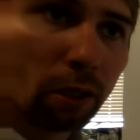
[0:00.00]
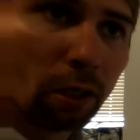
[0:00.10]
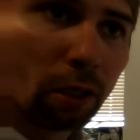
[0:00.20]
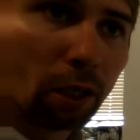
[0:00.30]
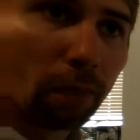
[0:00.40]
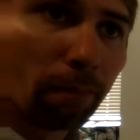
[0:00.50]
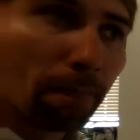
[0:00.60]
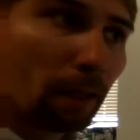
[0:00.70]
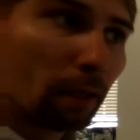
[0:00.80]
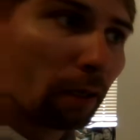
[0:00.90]

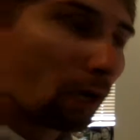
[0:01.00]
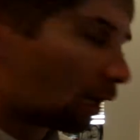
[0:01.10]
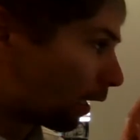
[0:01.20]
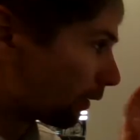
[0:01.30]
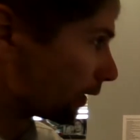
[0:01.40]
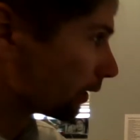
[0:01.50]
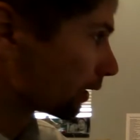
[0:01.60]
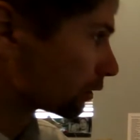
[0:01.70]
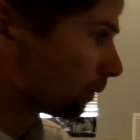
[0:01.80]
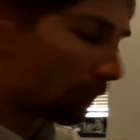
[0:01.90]
I think I
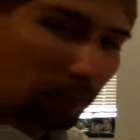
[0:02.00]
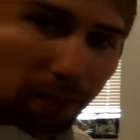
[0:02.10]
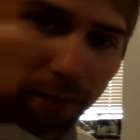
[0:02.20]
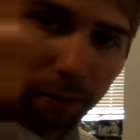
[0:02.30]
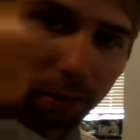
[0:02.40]
explained that.